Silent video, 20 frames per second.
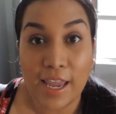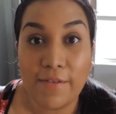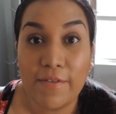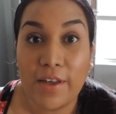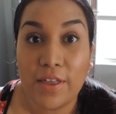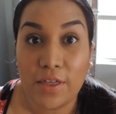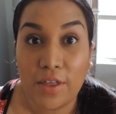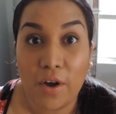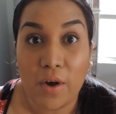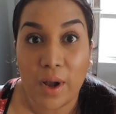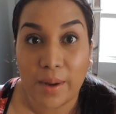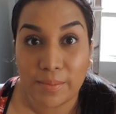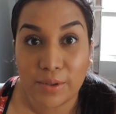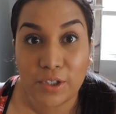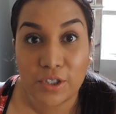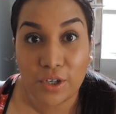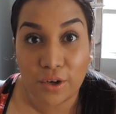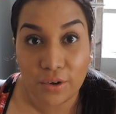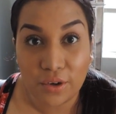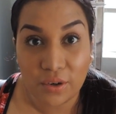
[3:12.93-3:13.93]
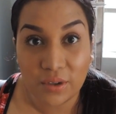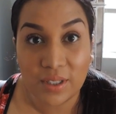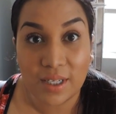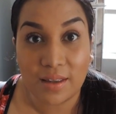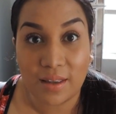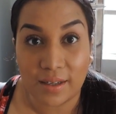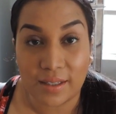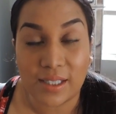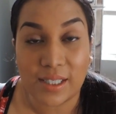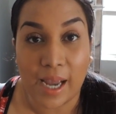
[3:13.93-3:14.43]
even though I'm still
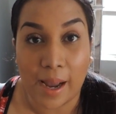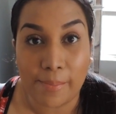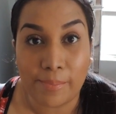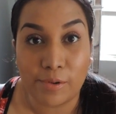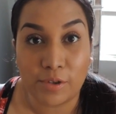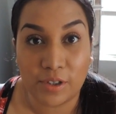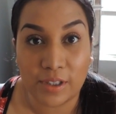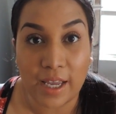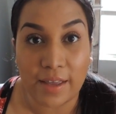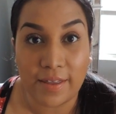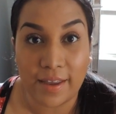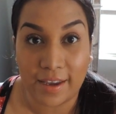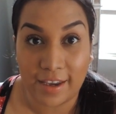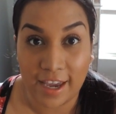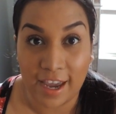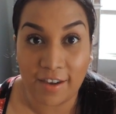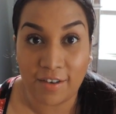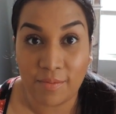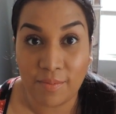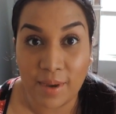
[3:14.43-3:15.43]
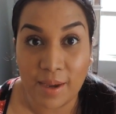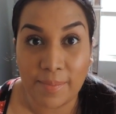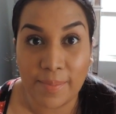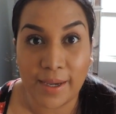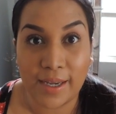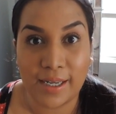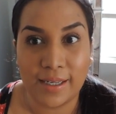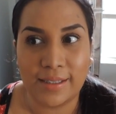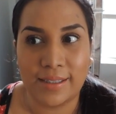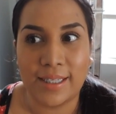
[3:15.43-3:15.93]
using the samples that they gave me,
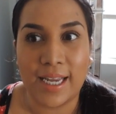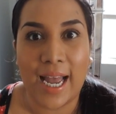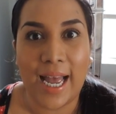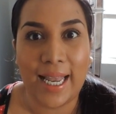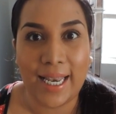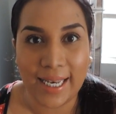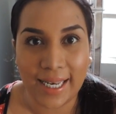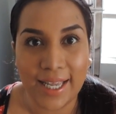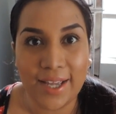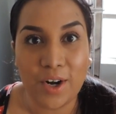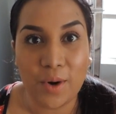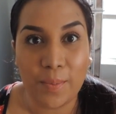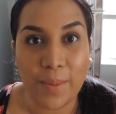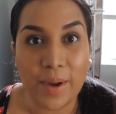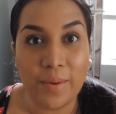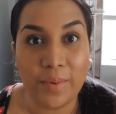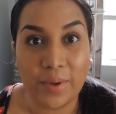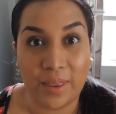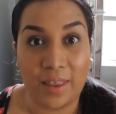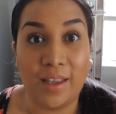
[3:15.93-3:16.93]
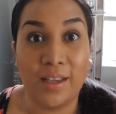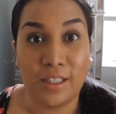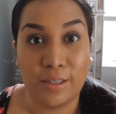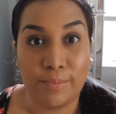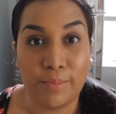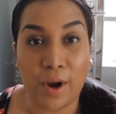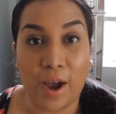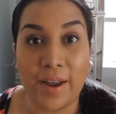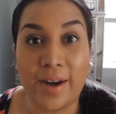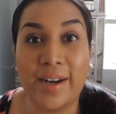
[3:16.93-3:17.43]
because a little bit with these
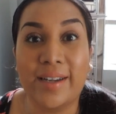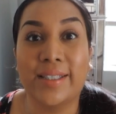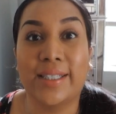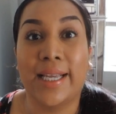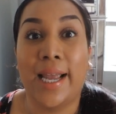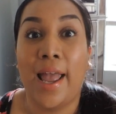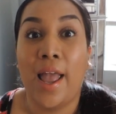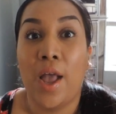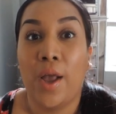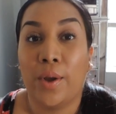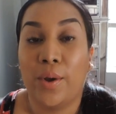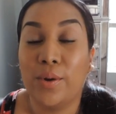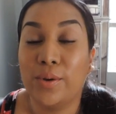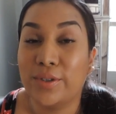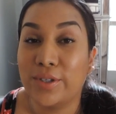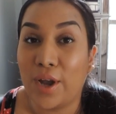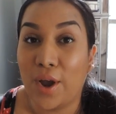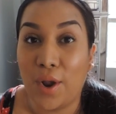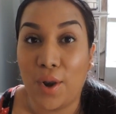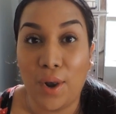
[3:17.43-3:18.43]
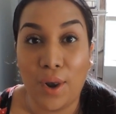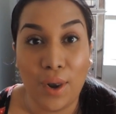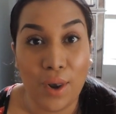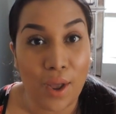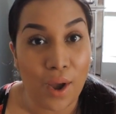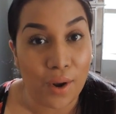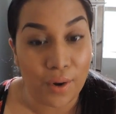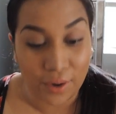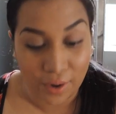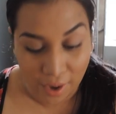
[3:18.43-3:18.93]
products goes a
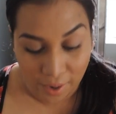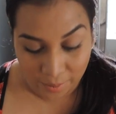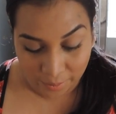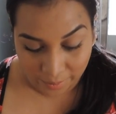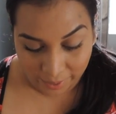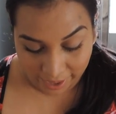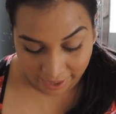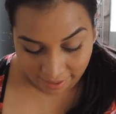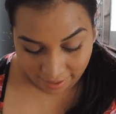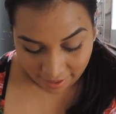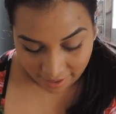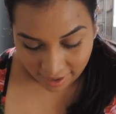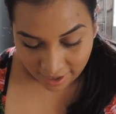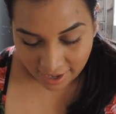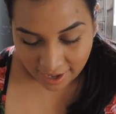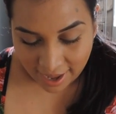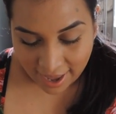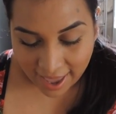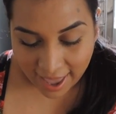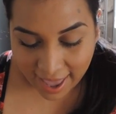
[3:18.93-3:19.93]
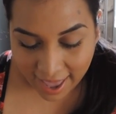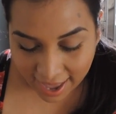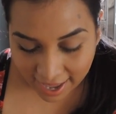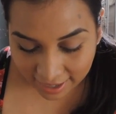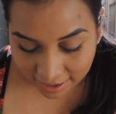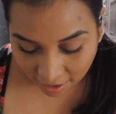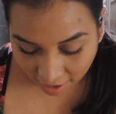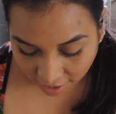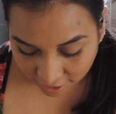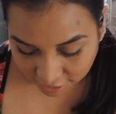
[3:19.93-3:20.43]
long, long way.
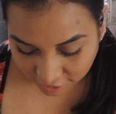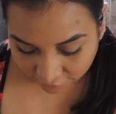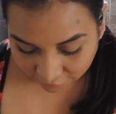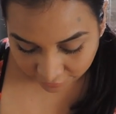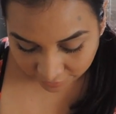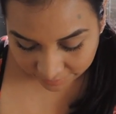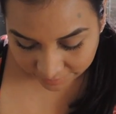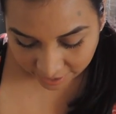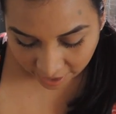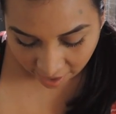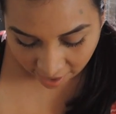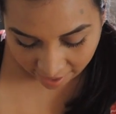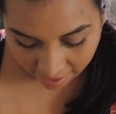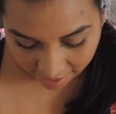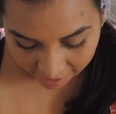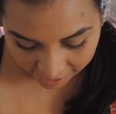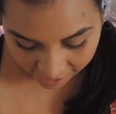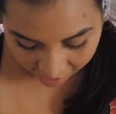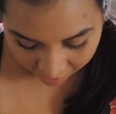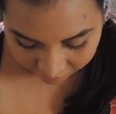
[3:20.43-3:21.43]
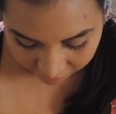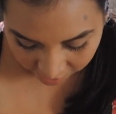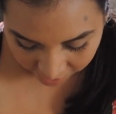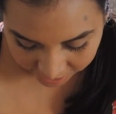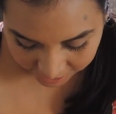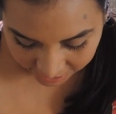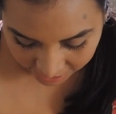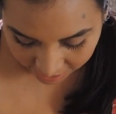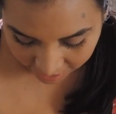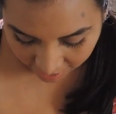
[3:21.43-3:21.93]
And also from Kat
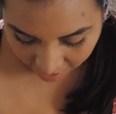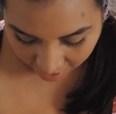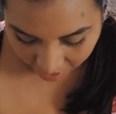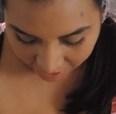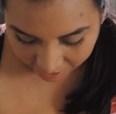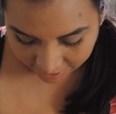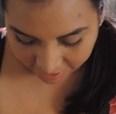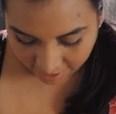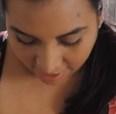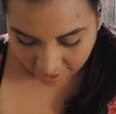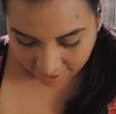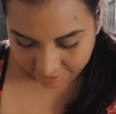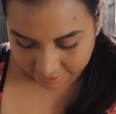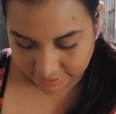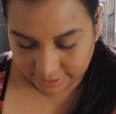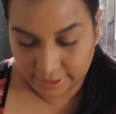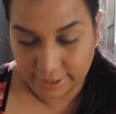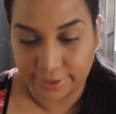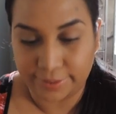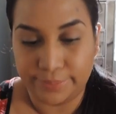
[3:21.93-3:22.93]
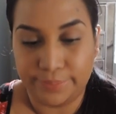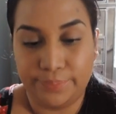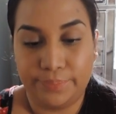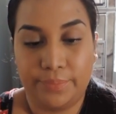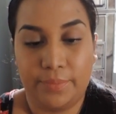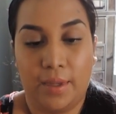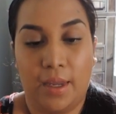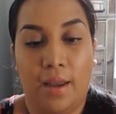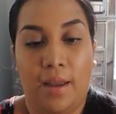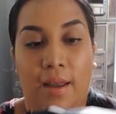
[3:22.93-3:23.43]
Von D, I got
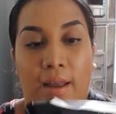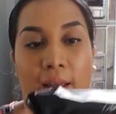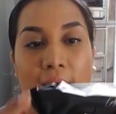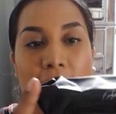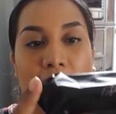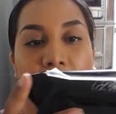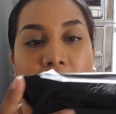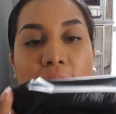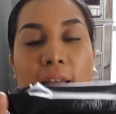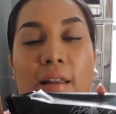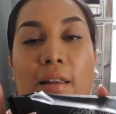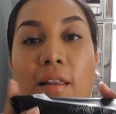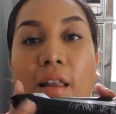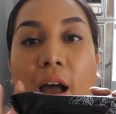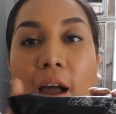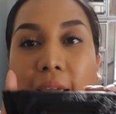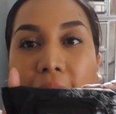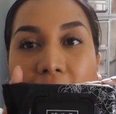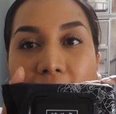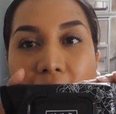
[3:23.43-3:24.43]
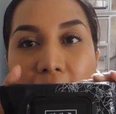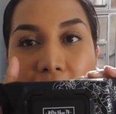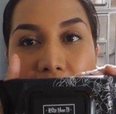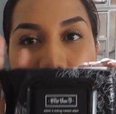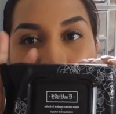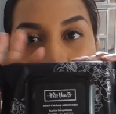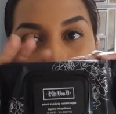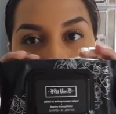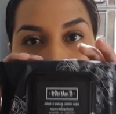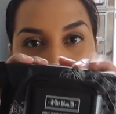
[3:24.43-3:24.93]
the Unlock
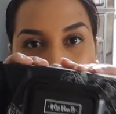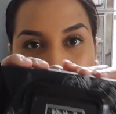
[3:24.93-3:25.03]
It.